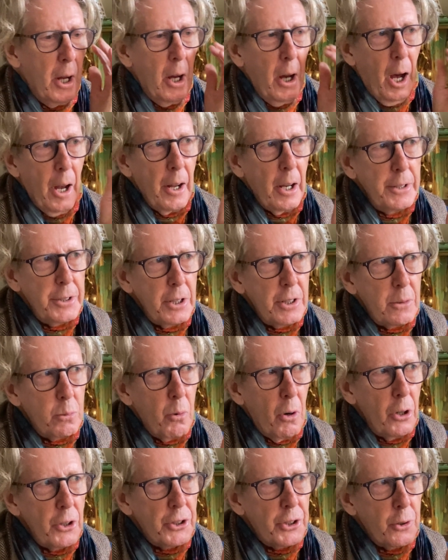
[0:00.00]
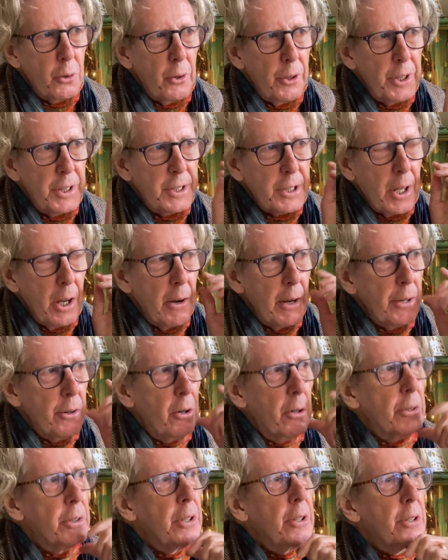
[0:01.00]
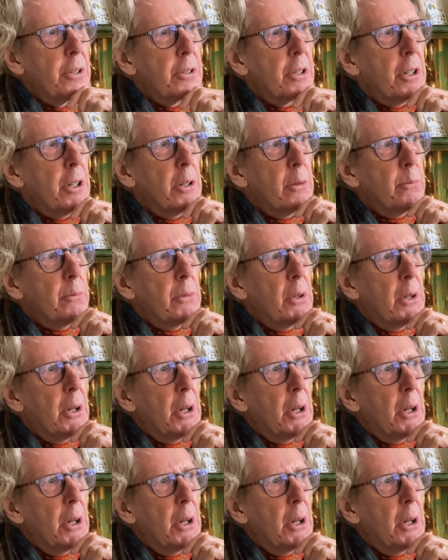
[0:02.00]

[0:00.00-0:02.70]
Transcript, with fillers: And I just watched all this going on and um,